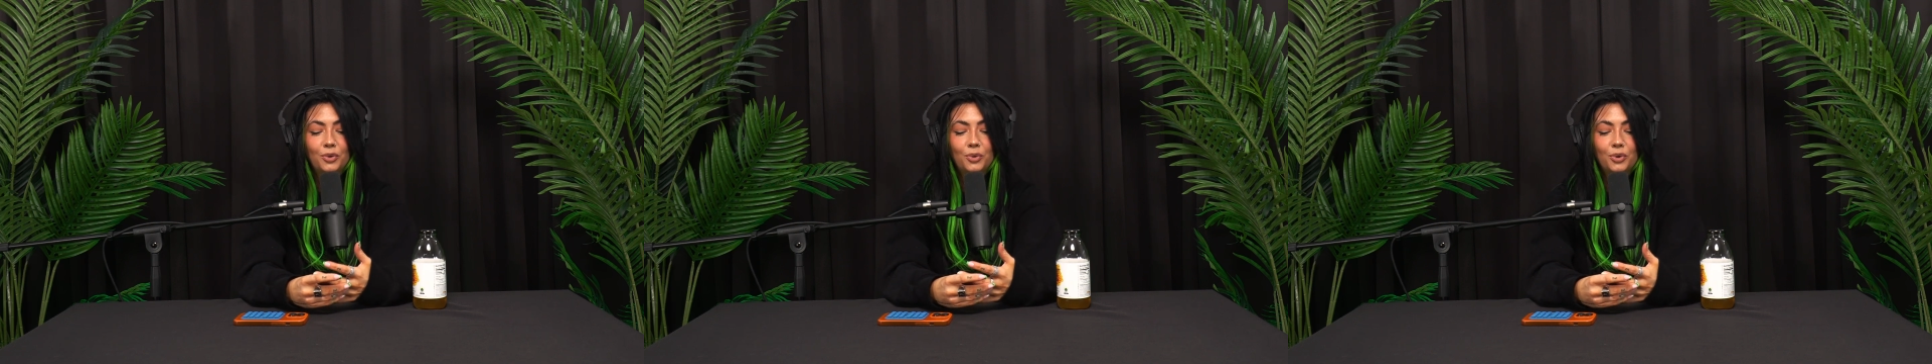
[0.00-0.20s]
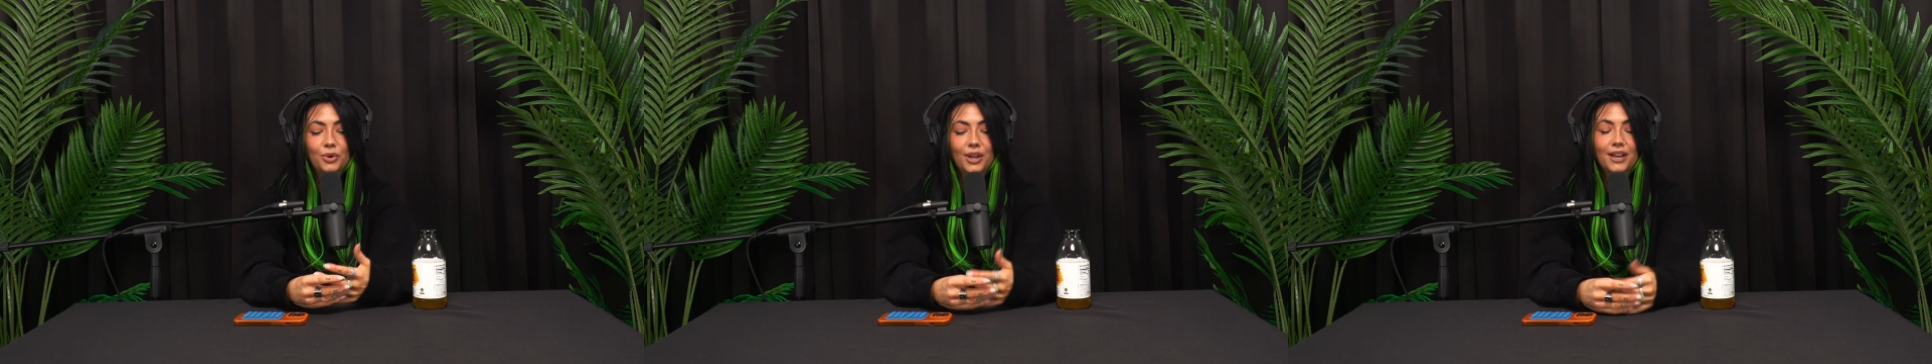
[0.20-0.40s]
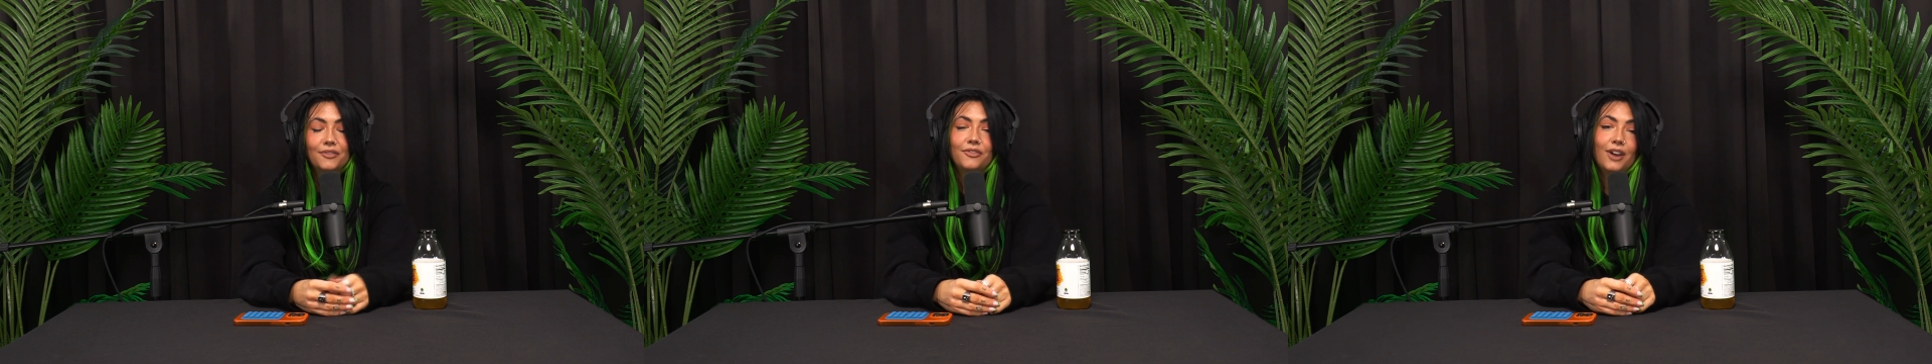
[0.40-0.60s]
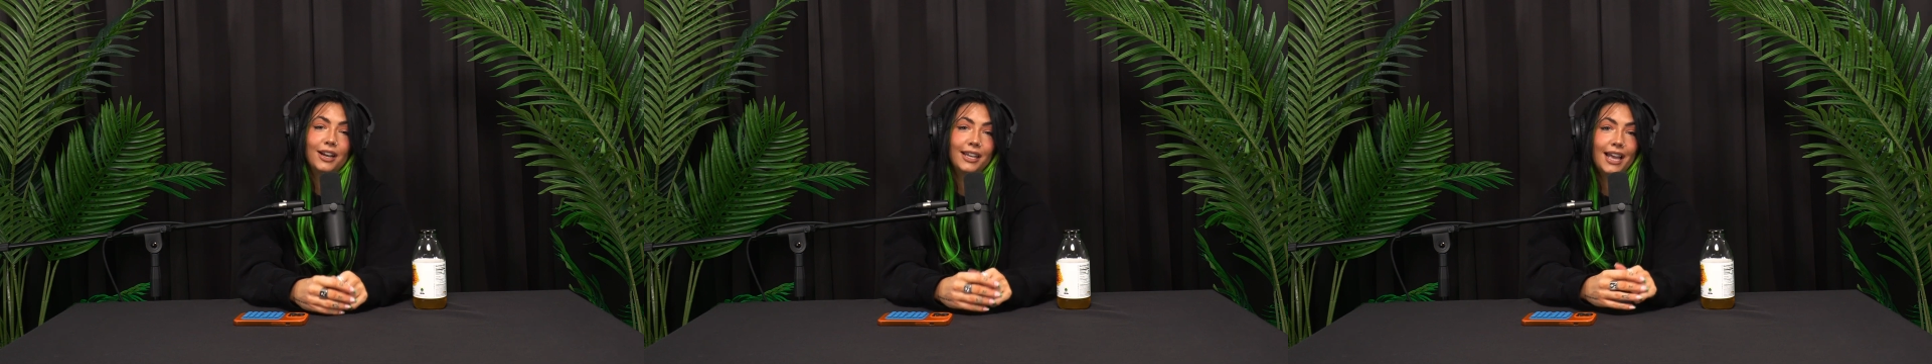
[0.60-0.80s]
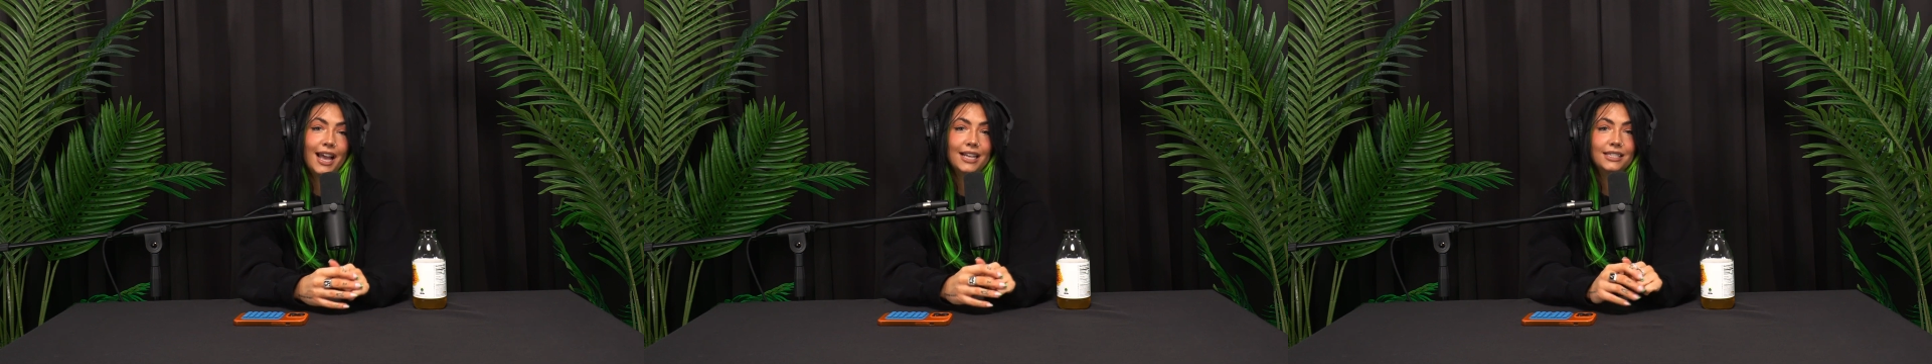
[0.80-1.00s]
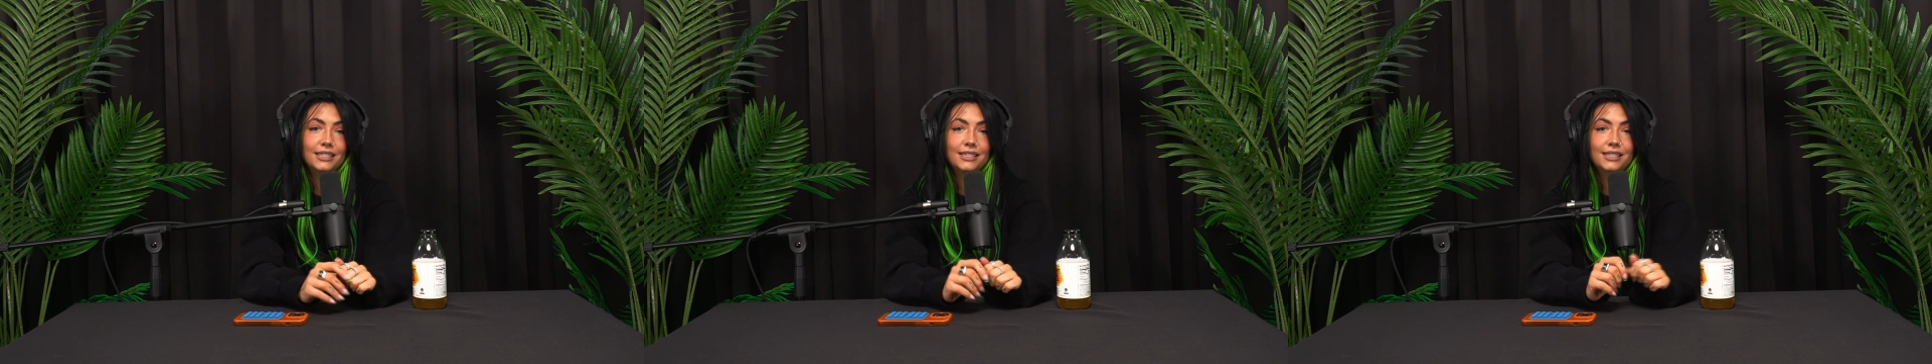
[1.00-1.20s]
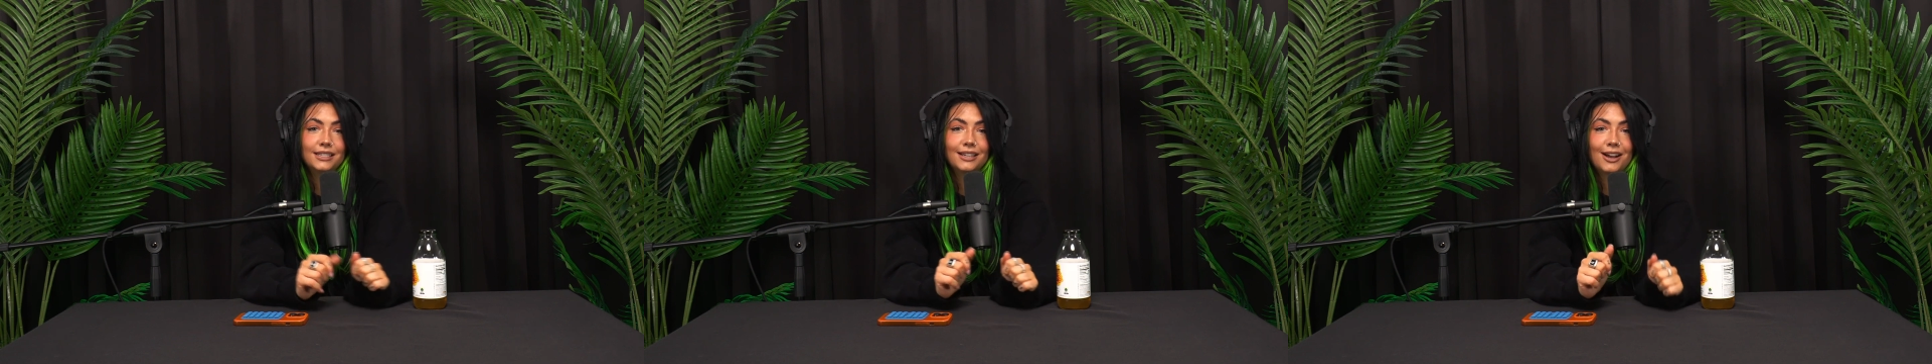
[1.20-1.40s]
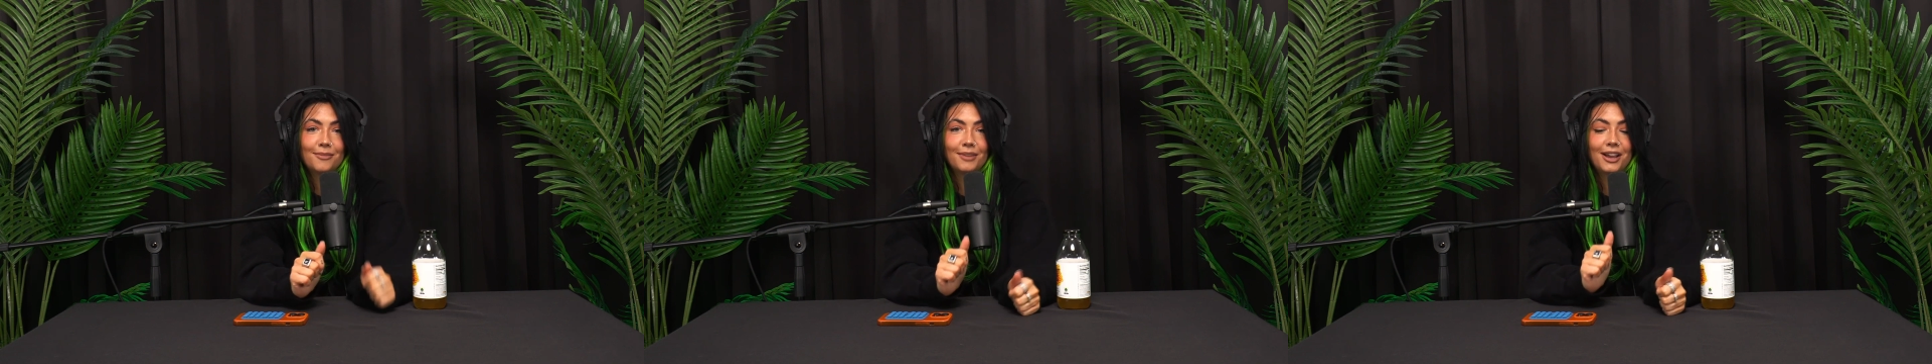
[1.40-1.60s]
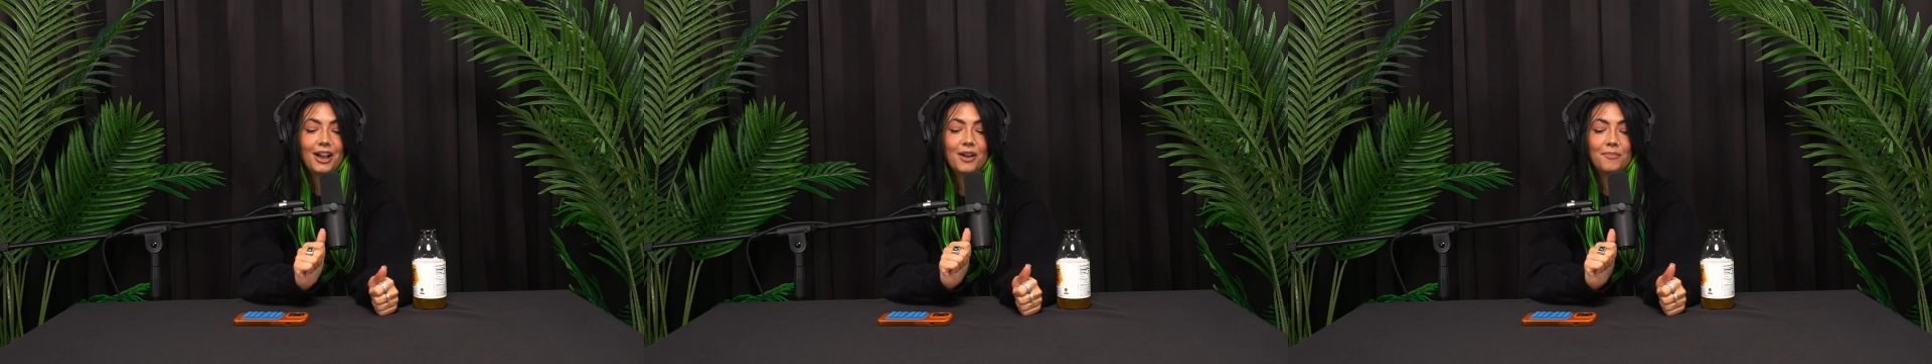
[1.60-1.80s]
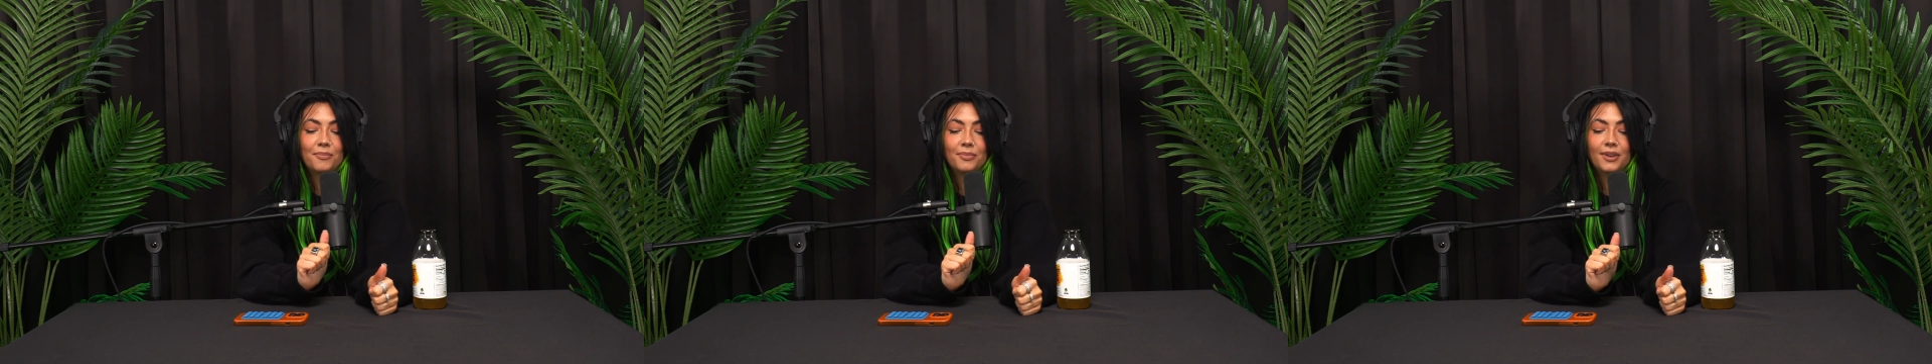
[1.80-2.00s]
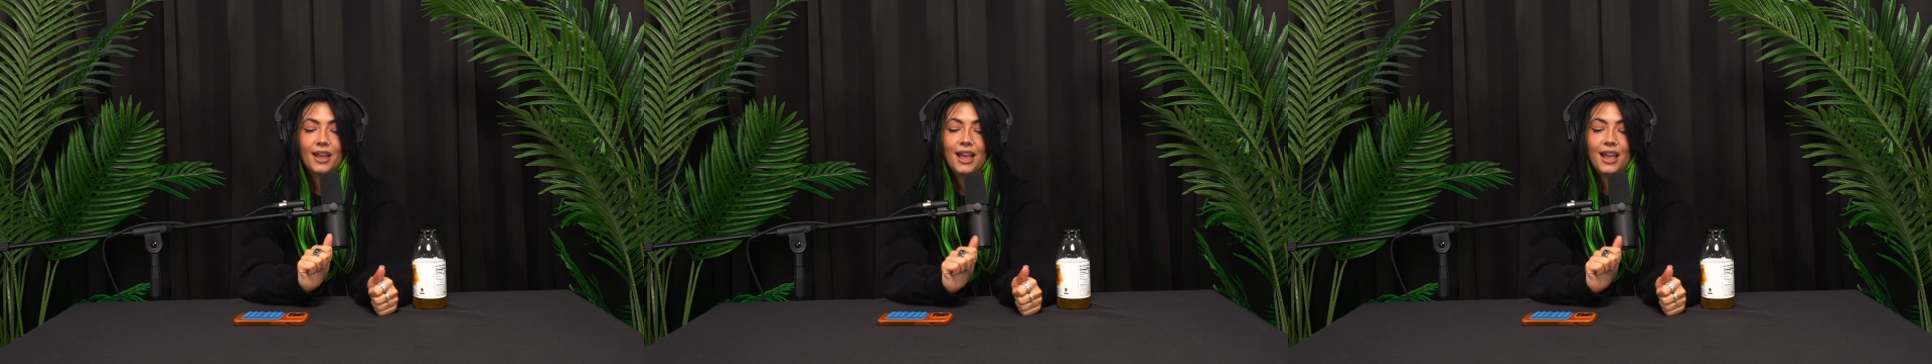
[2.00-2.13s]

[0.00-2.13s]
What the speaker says: cool and fun guests coming up.